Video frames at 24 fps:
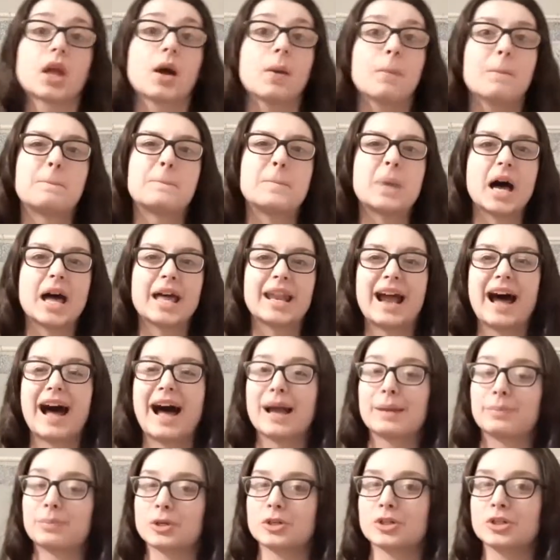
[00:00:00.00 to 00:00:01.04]
But
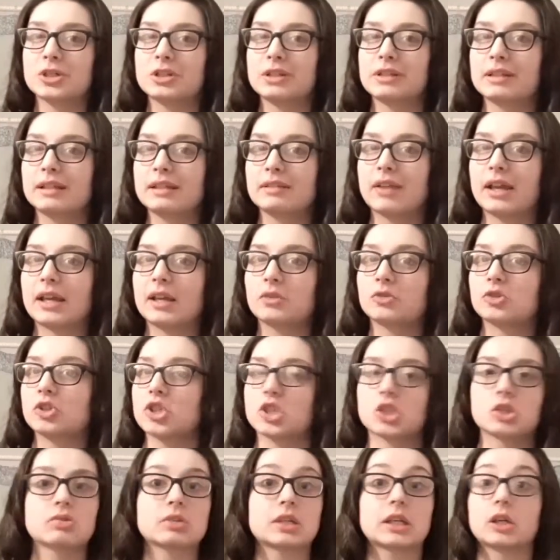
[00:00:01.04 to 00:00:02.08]
I personally like
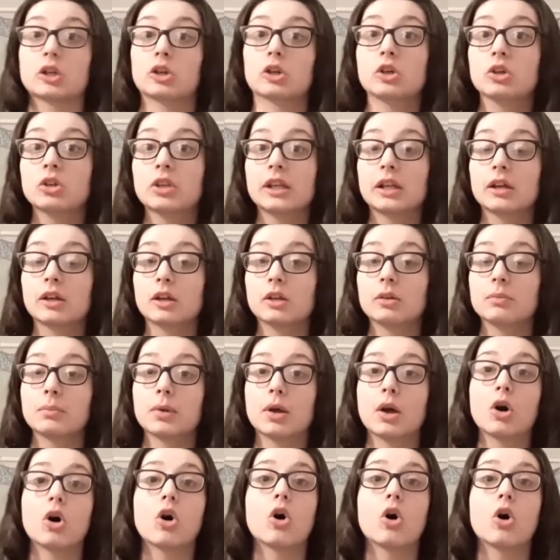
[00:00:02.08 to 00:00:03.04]
just using a curling iron